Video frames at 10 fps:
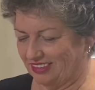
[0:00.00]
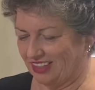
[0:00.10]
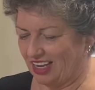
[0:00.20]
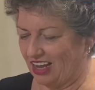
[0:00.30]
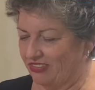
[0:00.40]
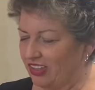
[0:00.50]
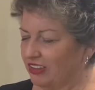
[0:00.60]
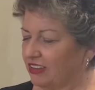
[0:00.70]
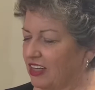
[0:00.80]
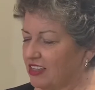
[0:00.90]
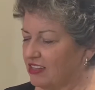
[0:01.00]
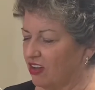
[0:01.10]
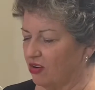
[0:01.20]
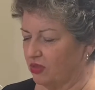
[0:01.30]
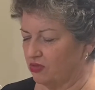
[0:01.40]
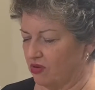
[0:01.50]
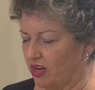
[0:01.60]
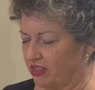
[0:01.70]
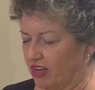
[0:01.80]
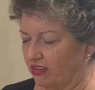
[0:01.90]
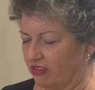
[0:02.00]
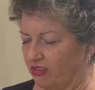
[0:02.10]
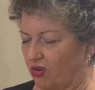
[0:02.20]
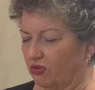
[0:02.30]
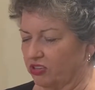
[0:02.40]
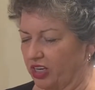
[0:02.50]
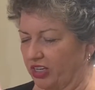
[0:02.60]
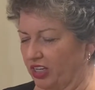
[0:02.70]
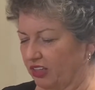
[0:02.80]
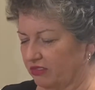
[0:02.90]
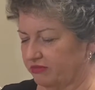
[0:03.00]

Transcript: I feel less always right now the older I get.